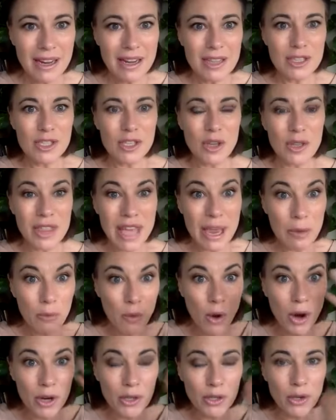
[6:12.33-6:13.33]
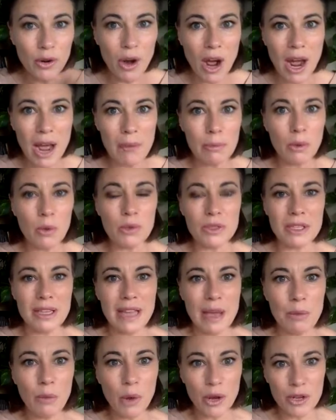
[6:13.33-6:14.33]
So they want your eyeballs and
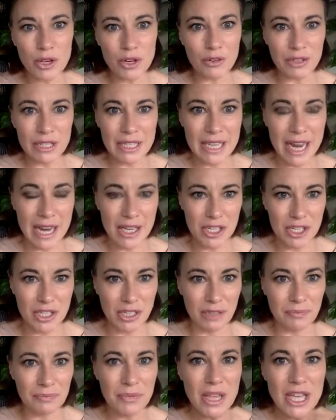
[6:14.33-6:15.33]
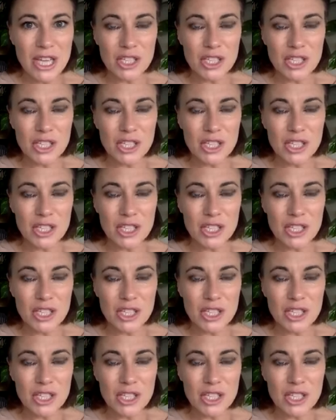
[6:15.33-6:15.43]
they want your attention.